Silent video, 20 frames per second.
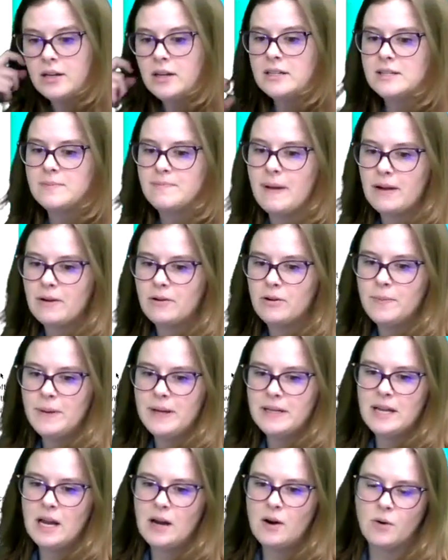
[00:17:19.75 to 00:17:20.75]
it's
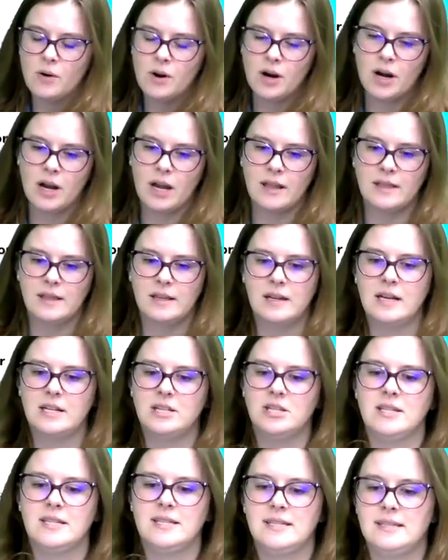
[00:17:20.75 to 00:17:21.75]
microbit.org, and then I just